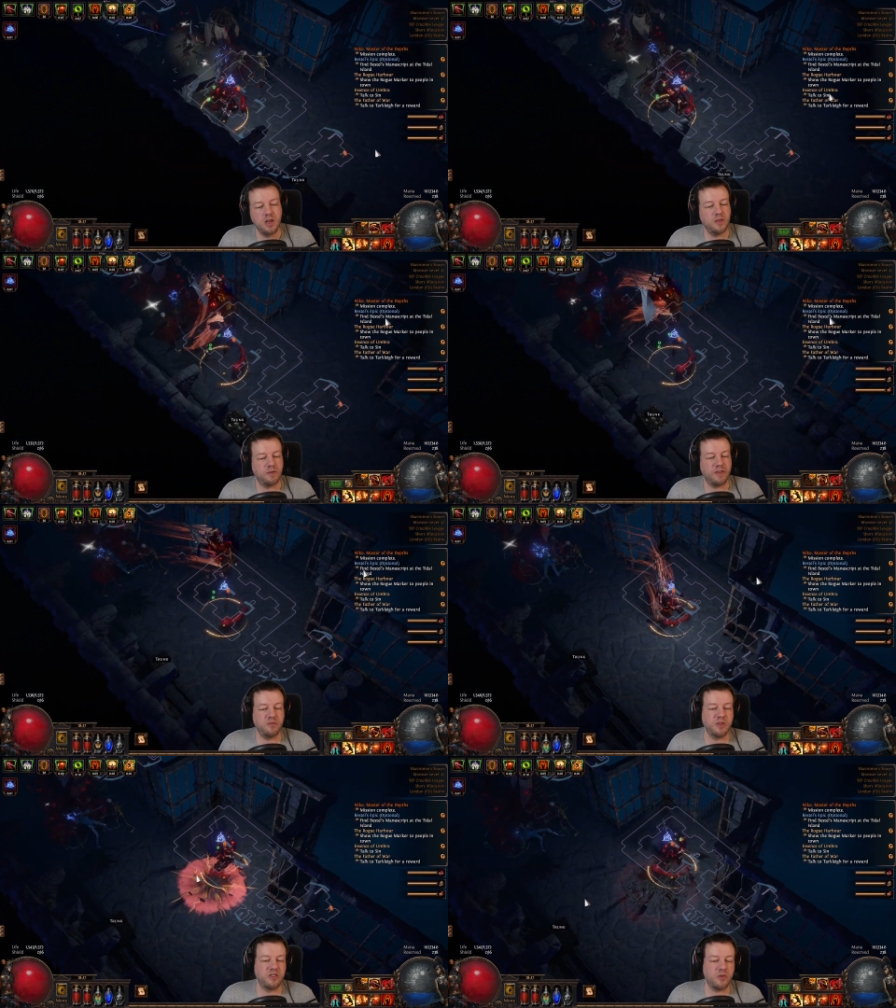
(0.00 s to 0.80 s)
The reason
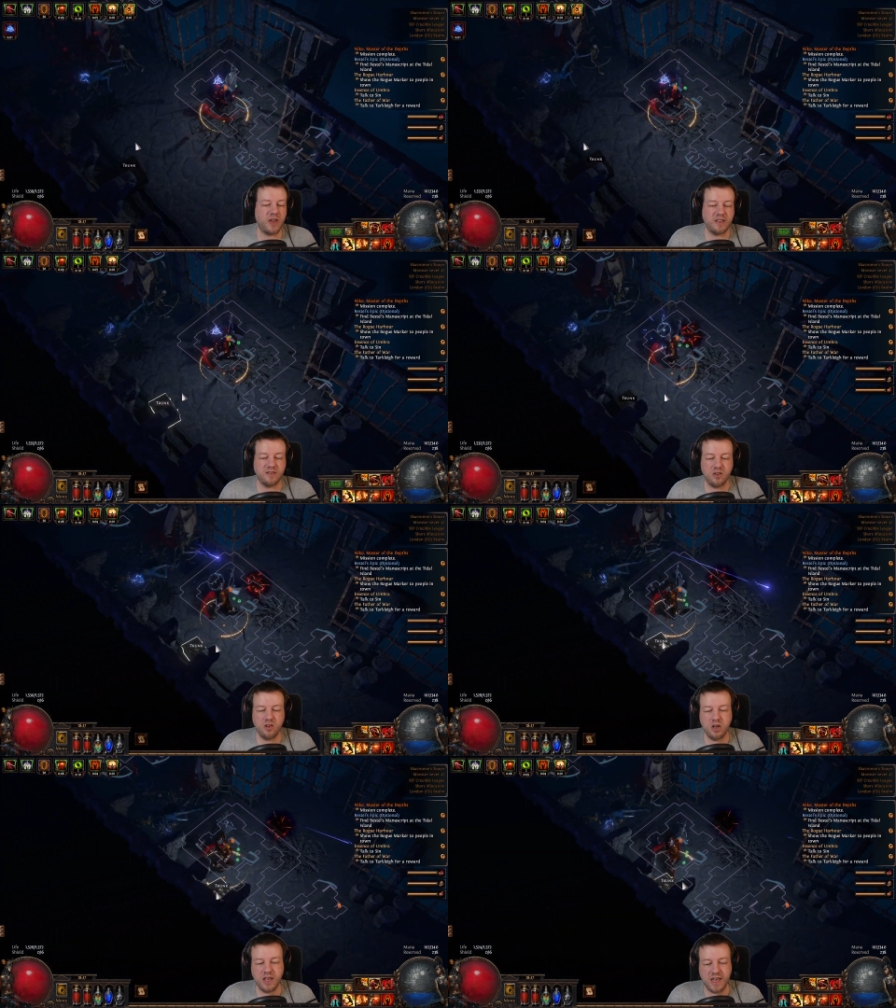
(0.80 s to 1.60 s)
we do that is
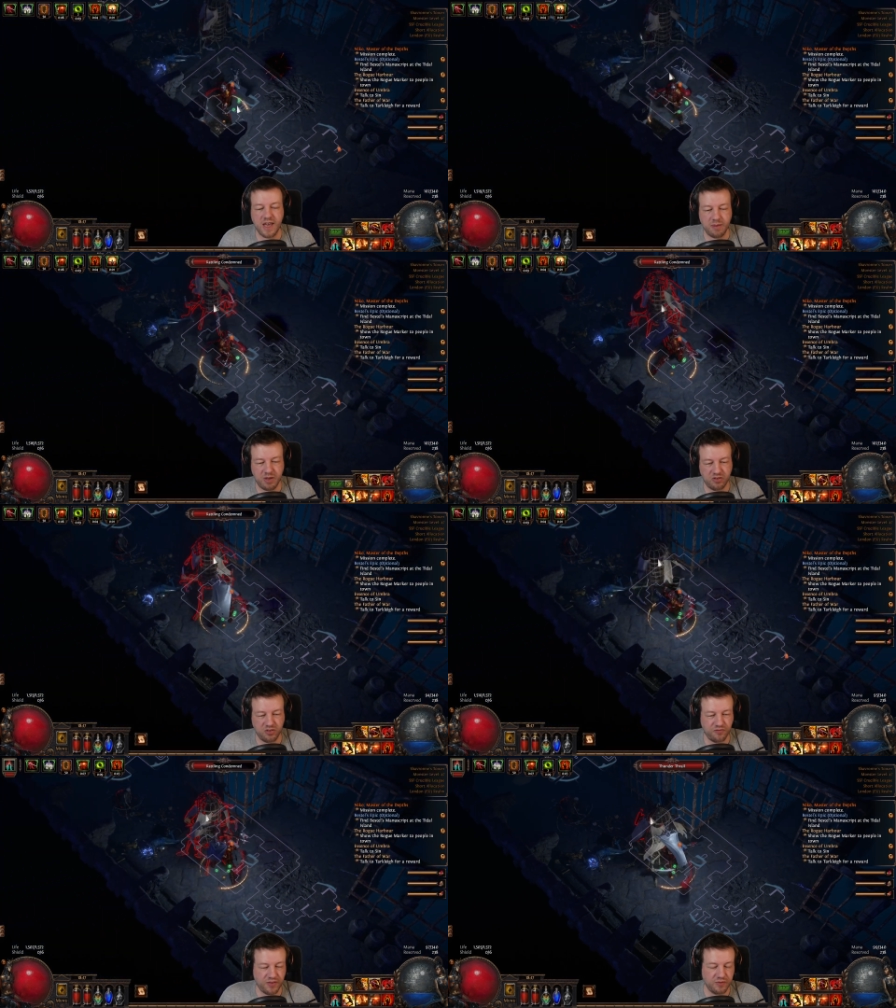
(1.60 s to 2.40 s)
early game, it
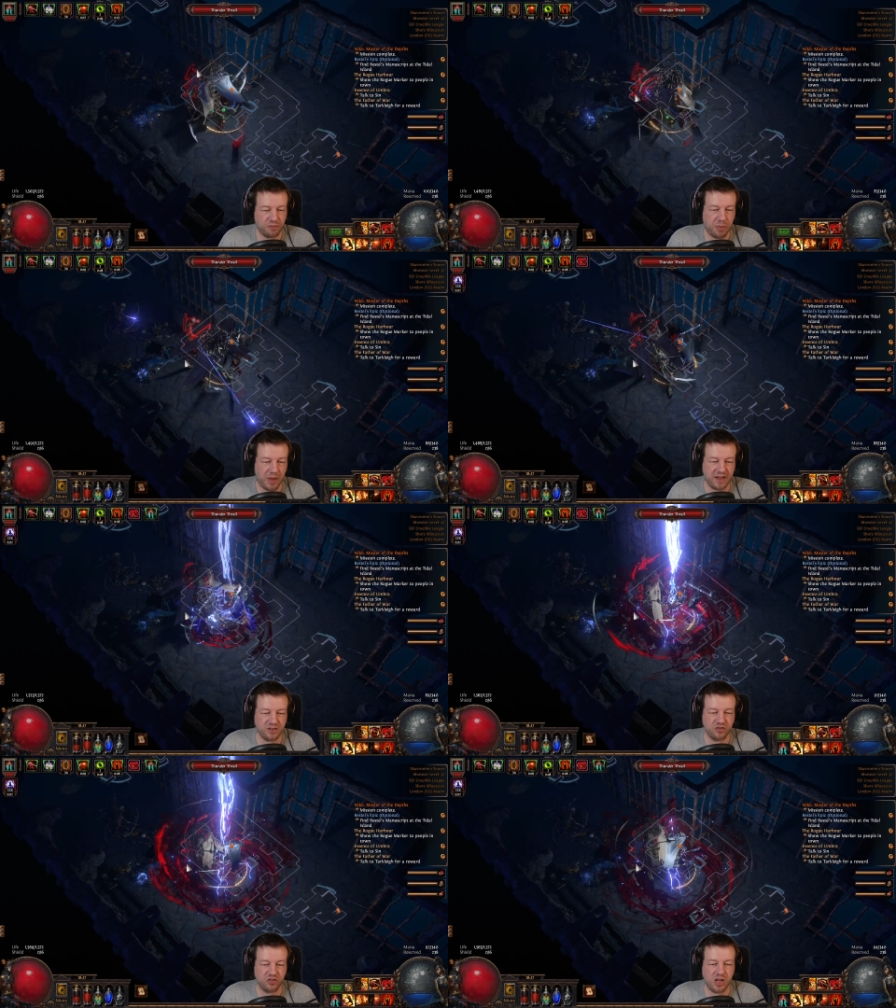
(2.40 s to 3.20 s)
just feels bad
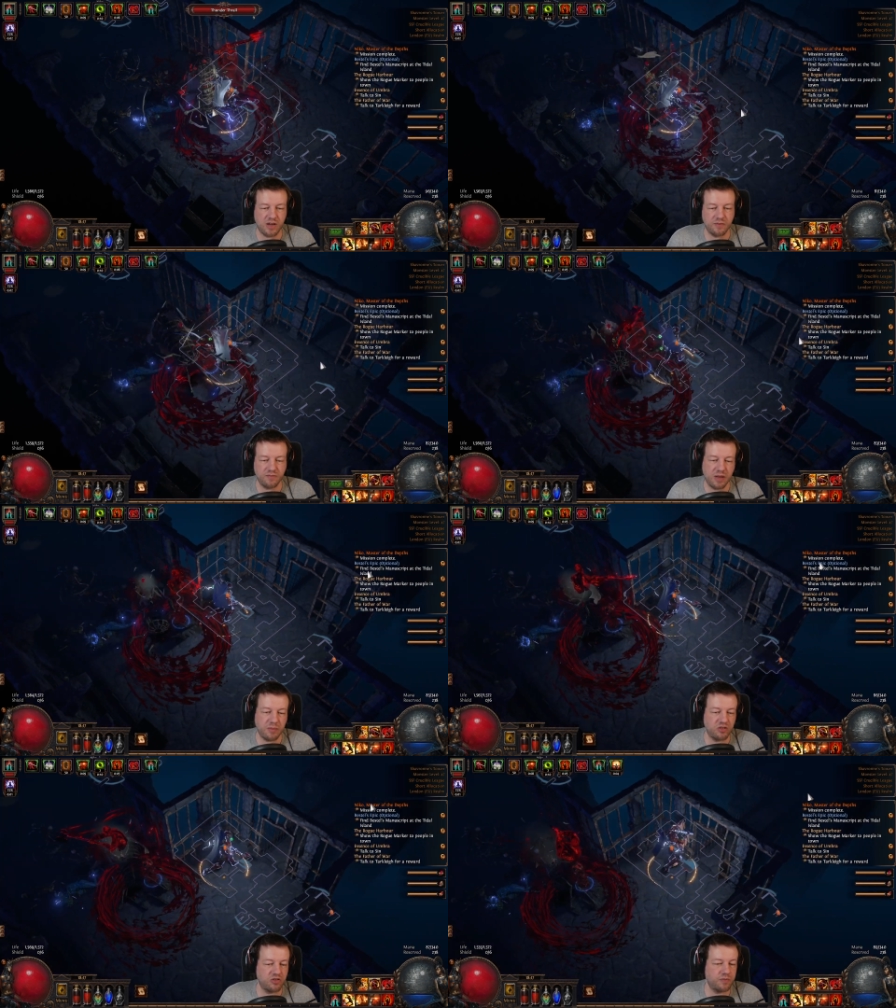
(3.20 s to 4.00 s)
because you don't have enough damage.